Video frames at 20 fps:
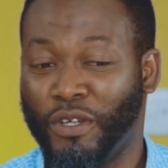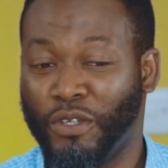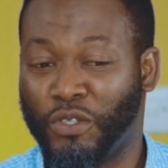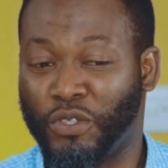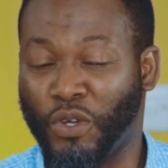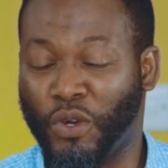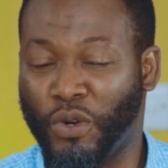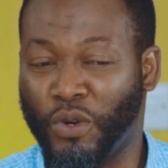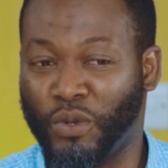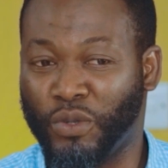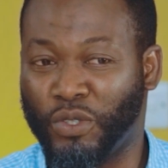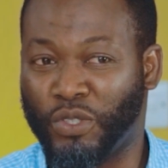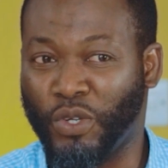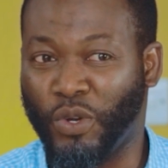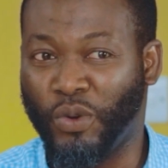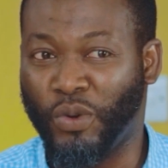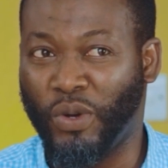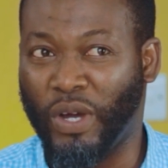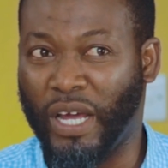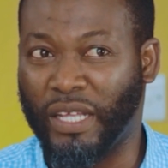So
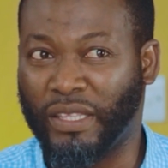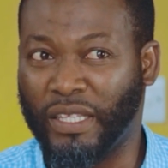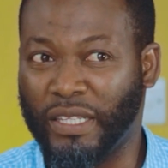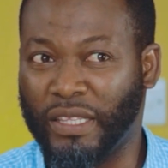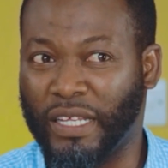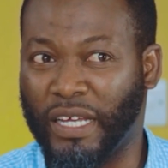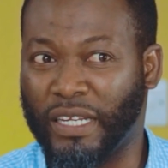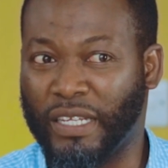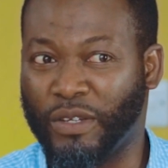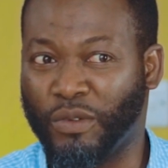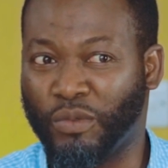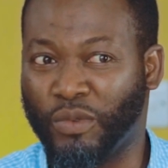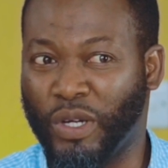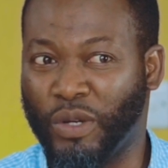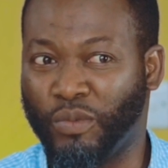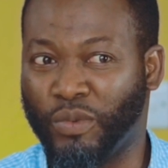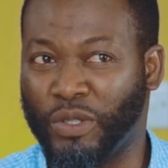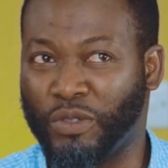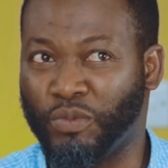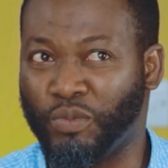I think that
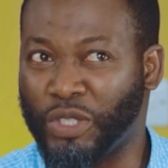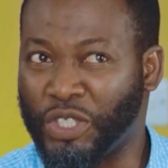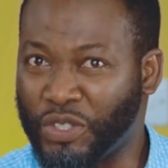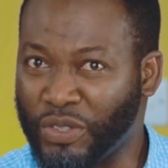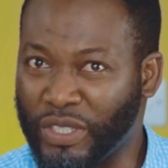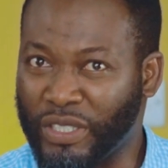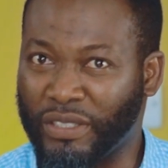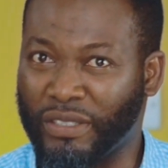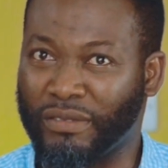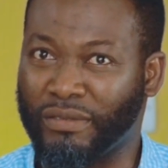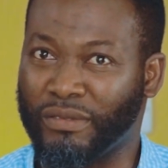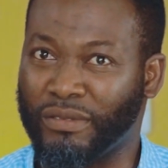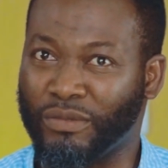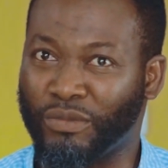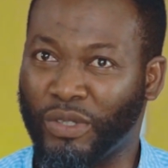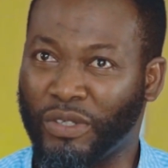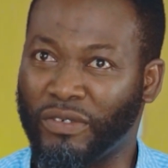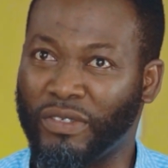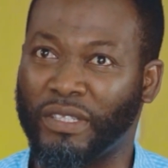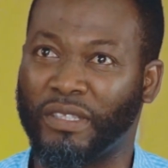we should,
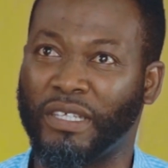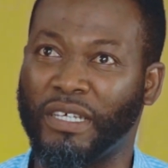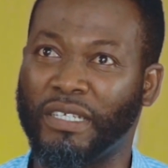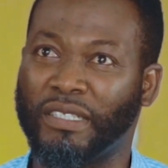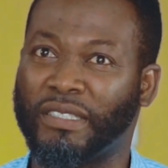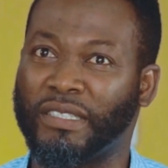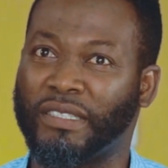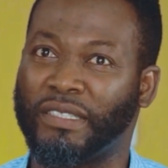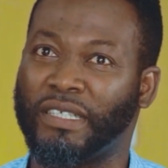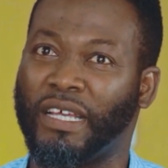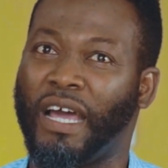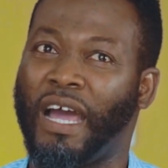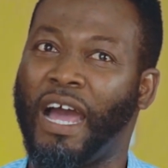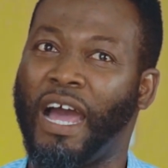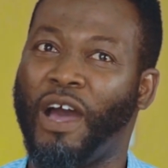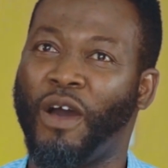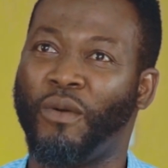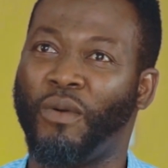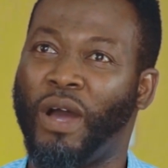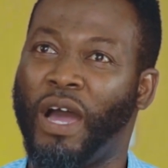one of the things is
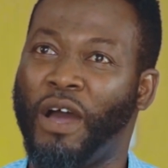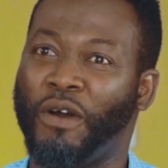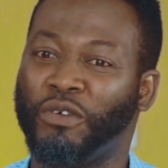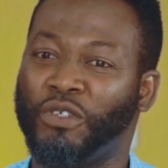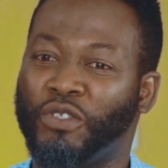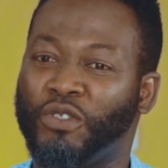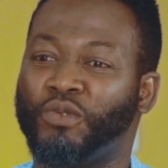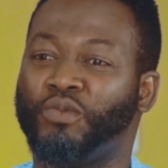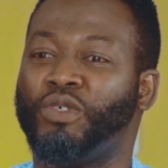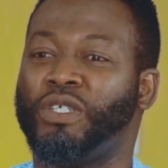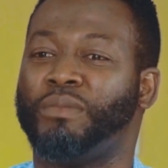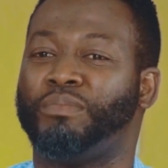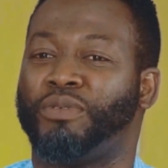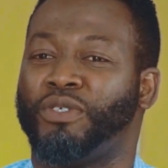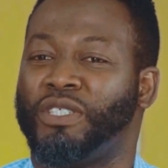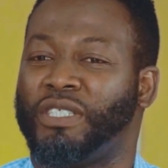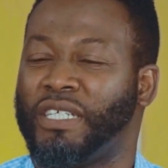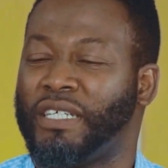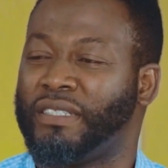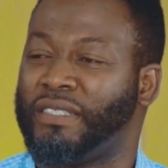how do we
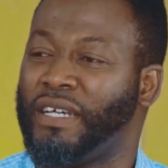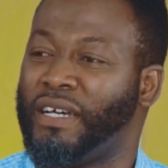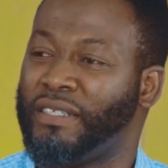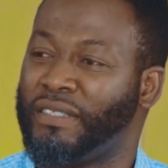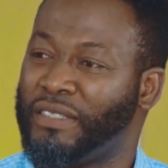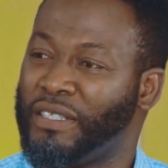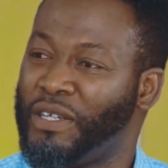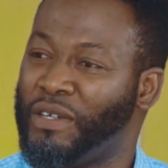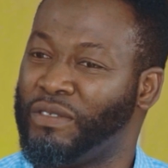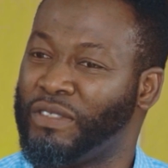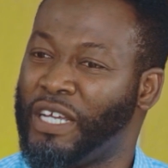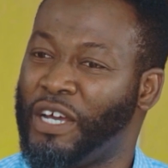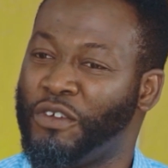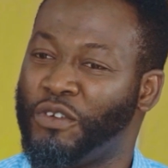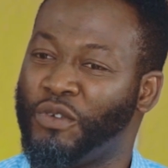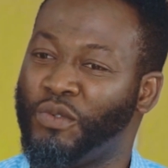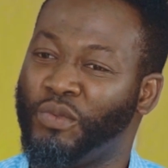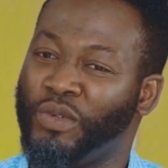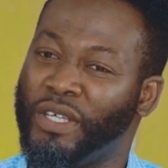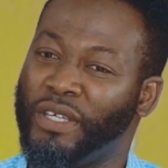project ourselves? How
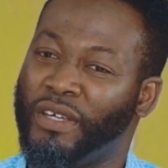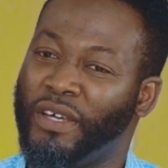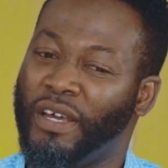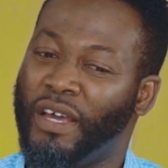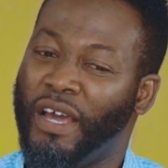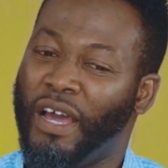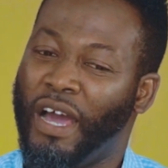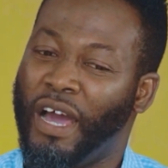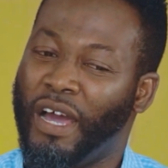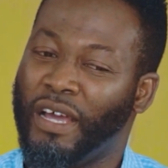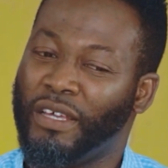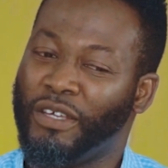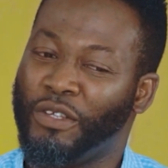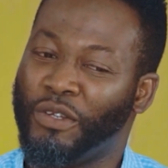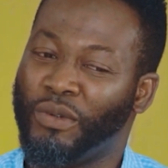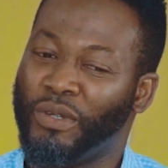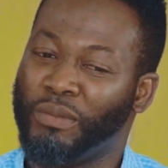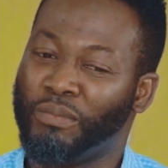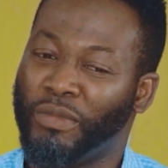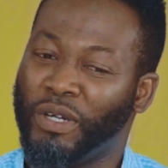do we,
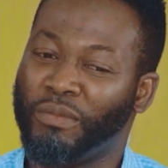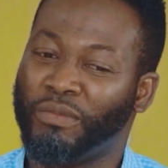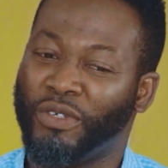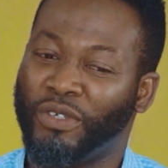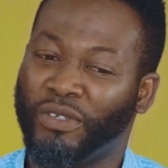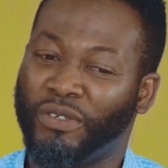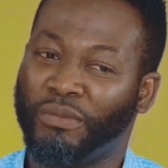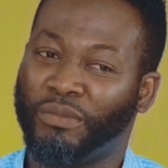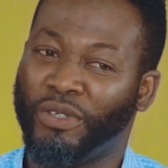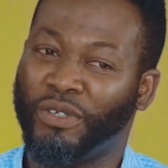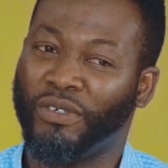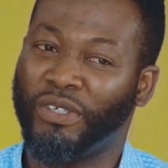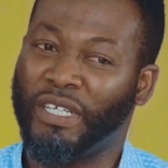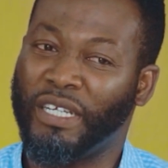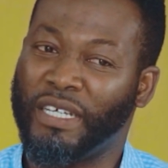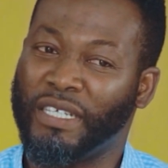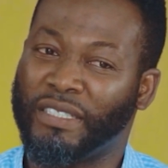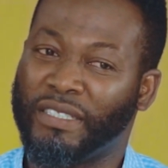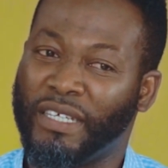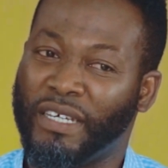more or
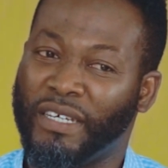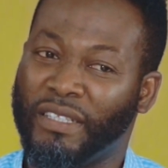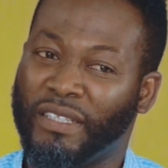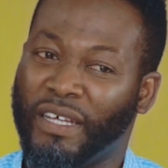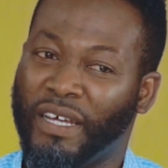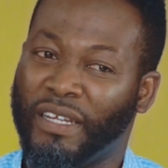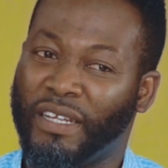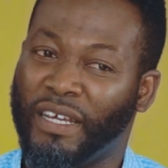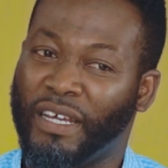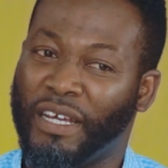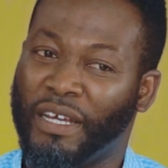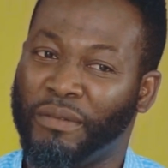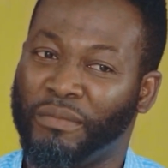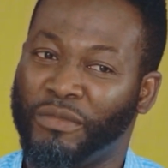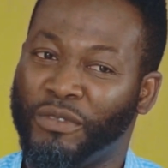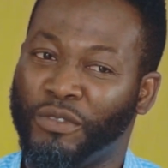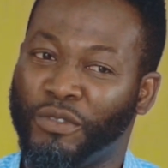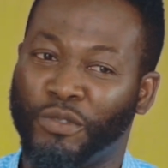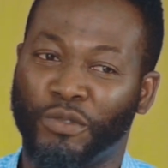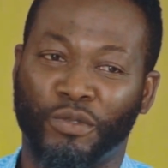less saying that
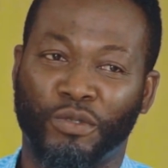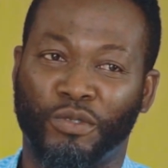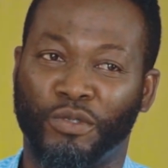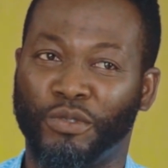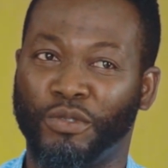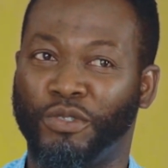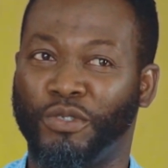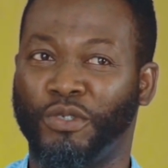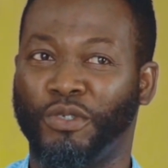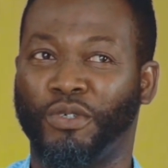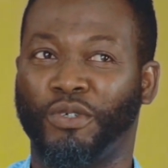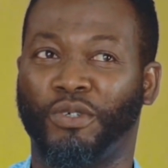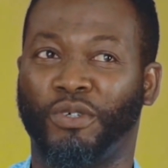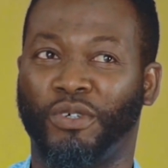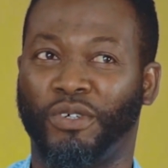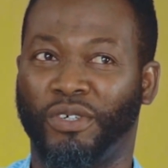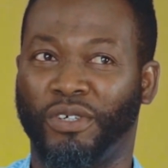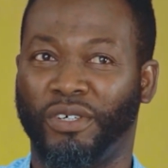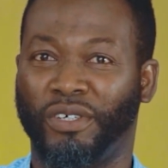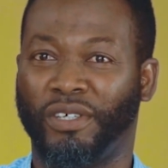do to
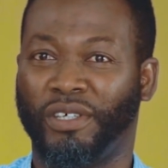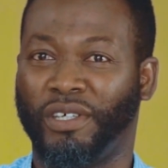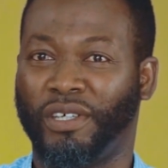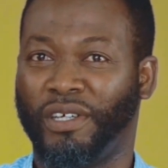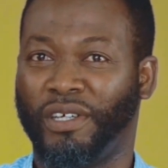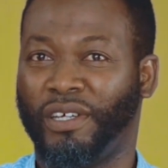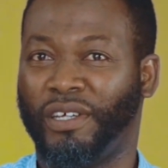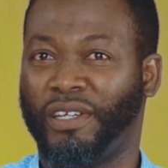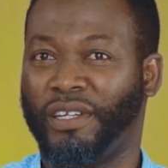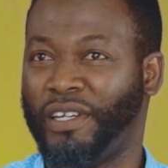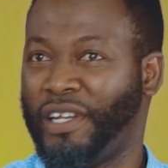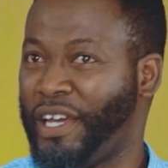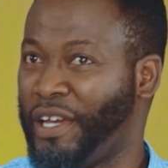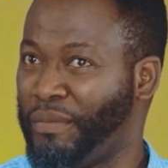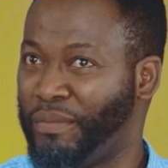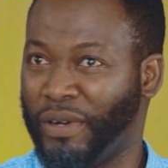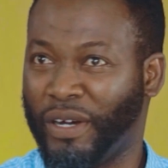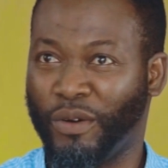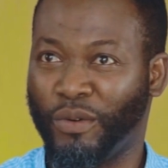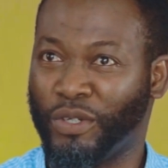your
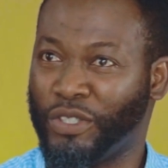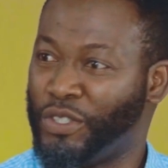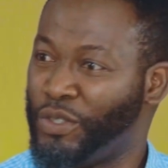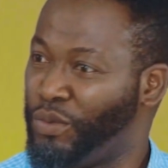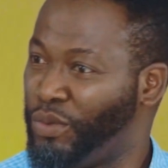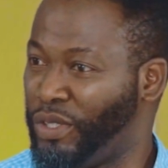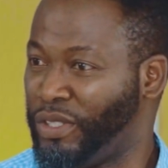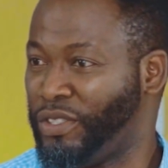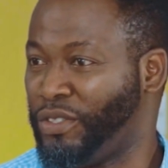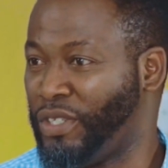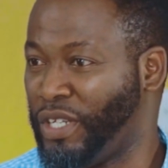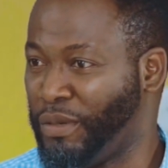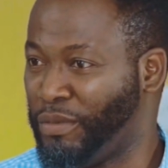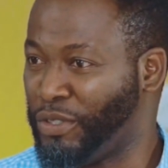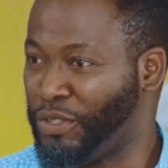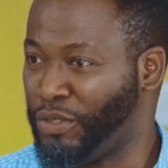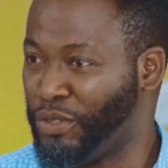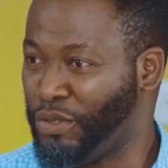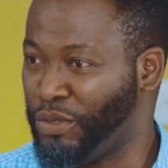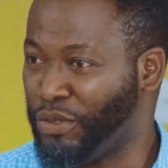neighbor what you want your neighbor
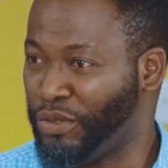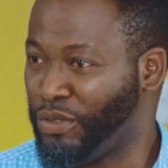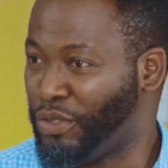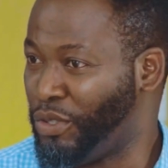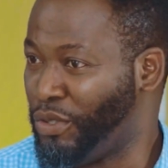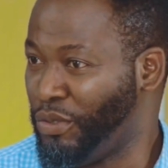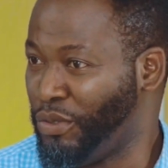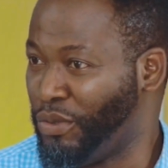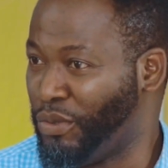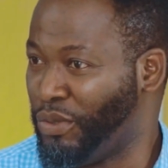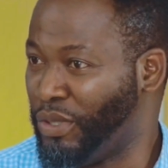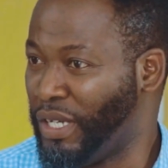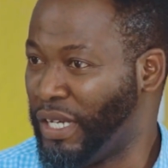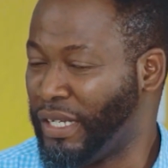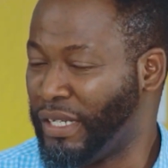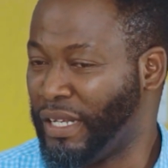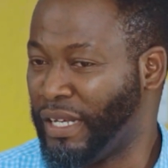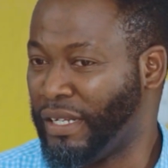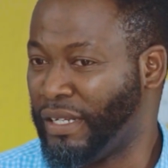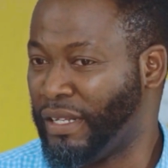to do to you,
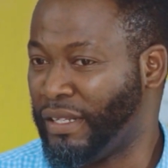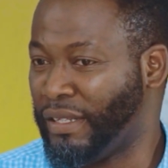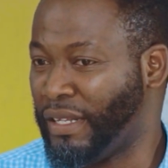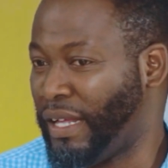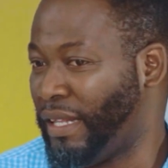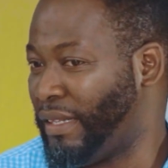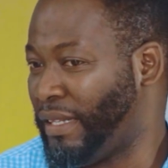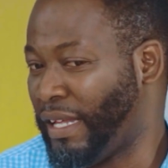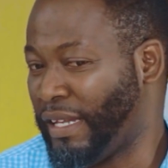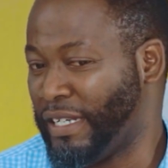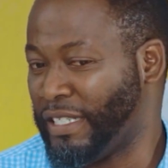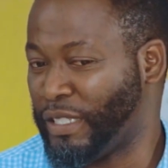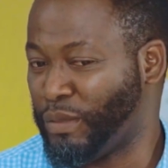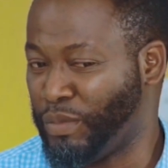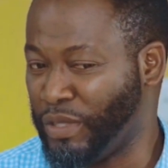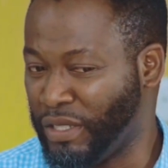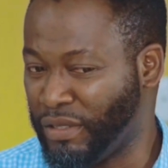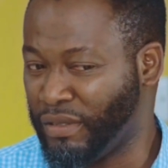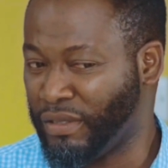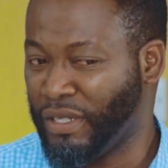and that has
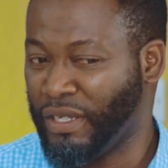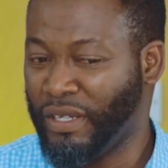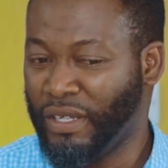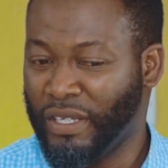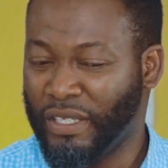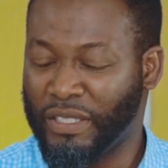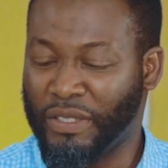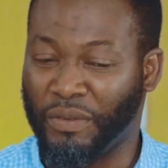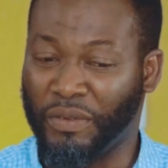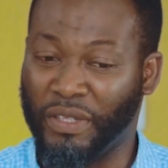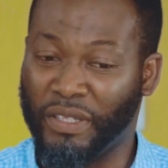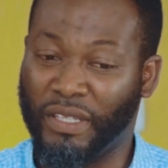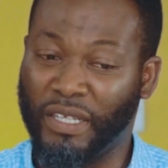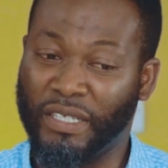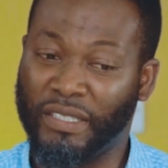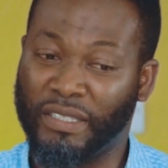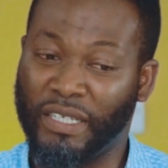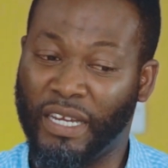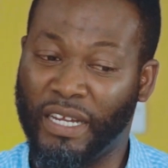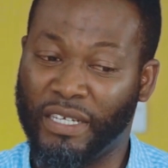been some of the
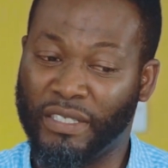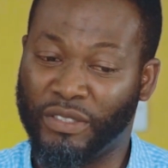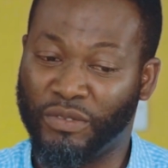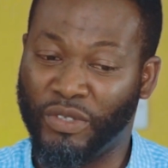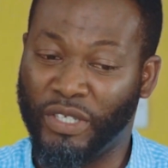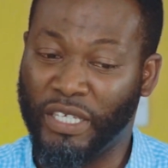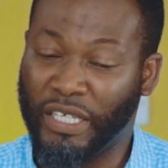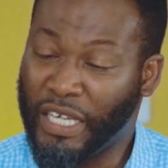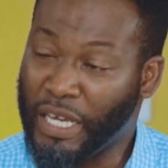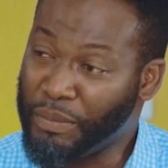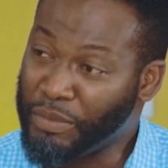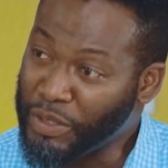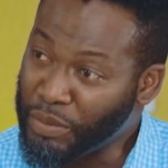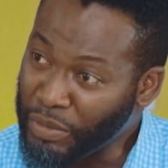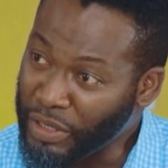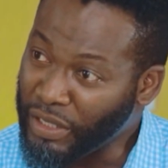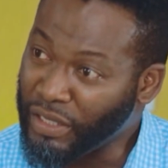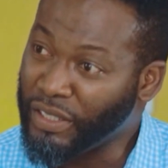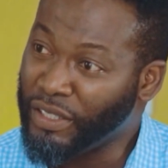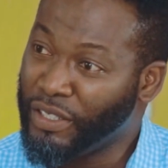things that has really kept
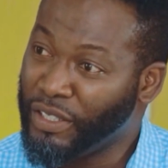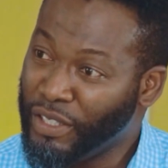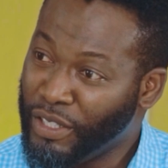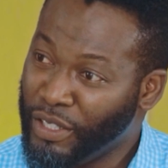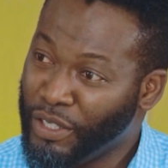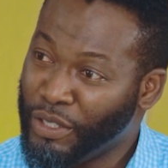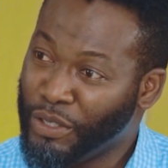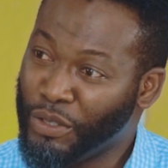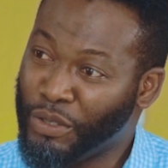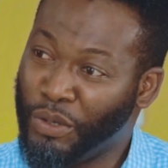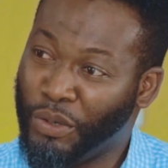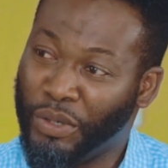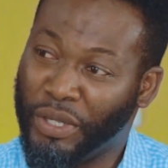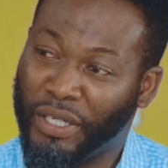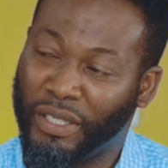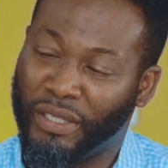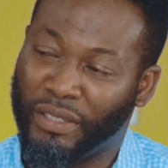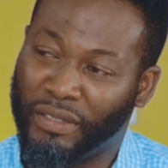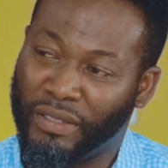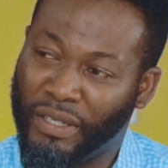me going.
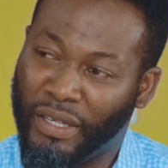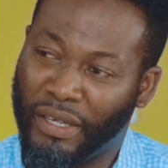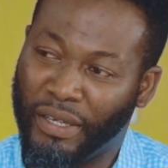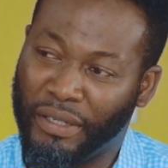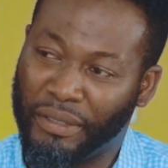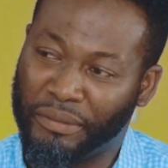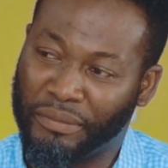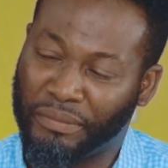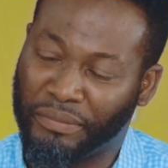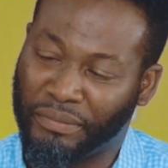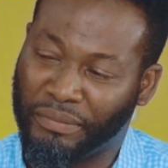Yeah.